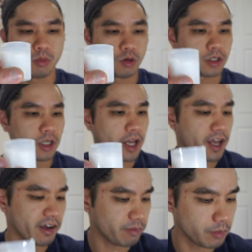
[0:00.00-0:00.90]
more than a
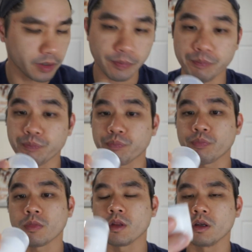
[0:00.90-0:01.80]
half, but
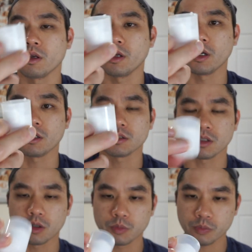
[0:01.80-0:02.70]
yeah,
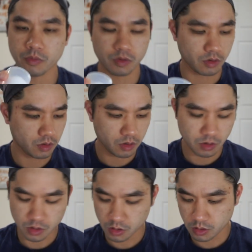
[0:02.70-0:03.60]
so
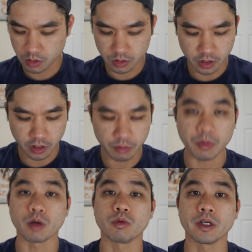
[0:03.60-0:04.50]
take out
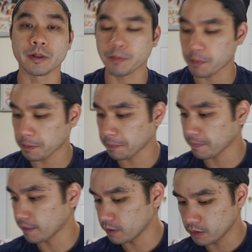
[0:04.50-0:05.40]
my ring.
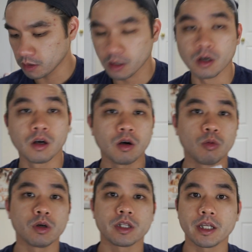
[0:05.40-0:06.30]

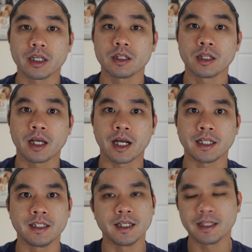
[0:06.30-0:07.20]
One thing that I
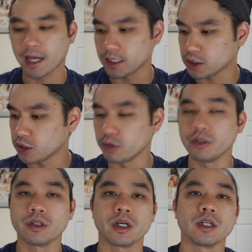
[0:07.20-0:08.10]
did not show
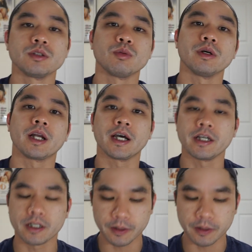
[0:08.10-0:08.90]
you guys when I